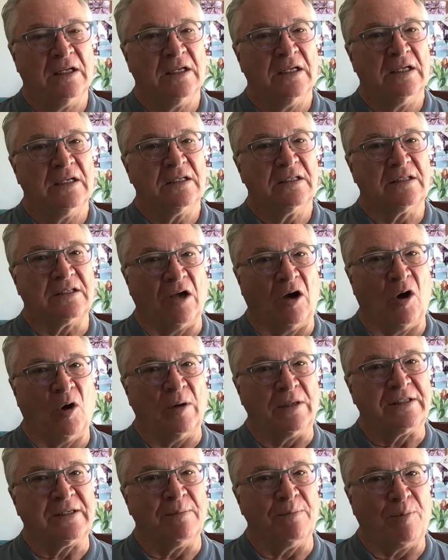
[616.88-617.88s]
So
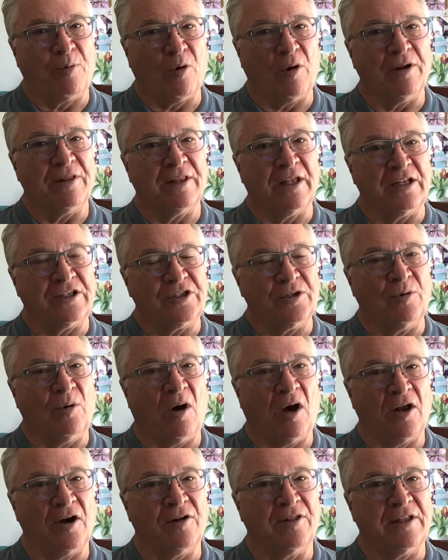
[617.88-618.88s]
it's important that you
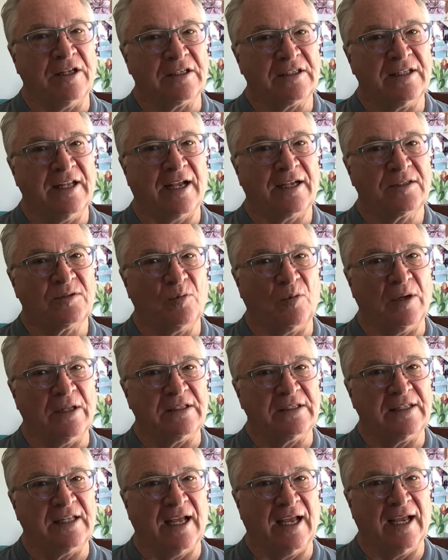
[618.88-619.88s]
honor this next
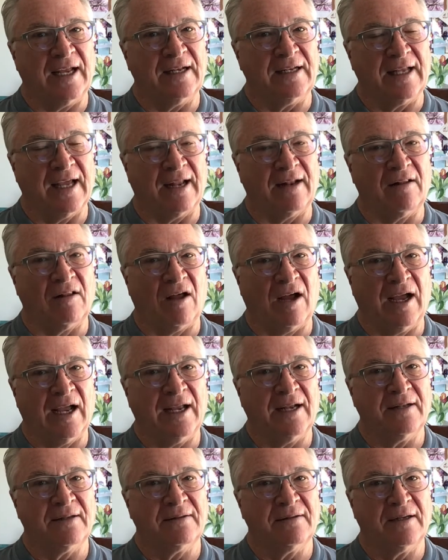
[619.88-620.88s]
Wednesday
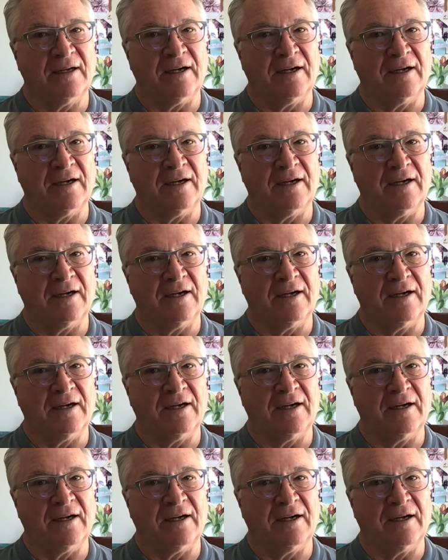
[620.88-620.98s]
deadline.